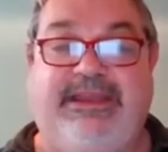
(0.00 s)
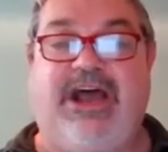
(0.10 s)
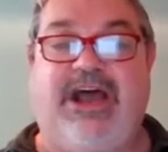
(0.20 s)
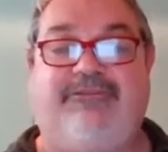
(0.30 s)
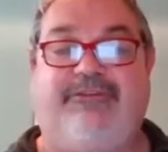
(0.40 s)
you
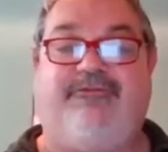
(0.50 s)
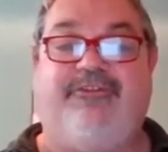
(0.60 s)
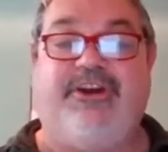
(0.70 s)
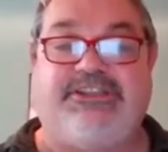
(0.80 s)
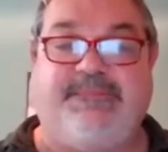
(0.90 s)
have a
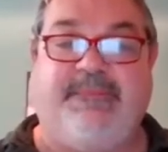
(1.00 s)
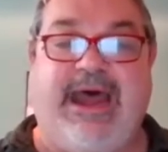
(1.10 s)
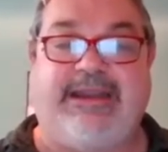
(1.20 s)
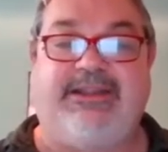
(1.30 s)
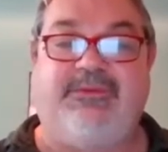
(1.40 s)
first
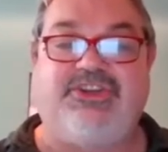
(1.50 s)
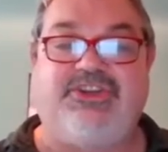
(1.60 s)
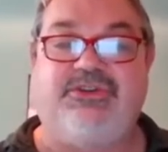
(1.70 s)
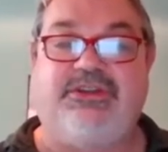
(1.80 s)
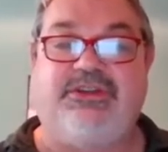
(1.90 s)
part in which
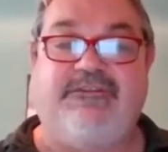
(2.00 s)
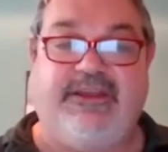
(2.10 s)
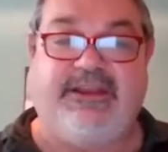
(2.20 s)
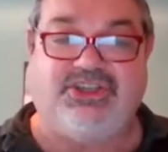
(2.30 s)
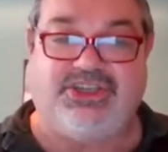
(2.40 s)
you
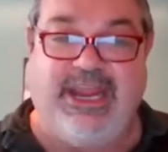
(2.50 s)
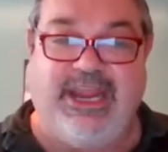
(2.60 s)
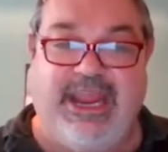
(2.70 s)
differentiate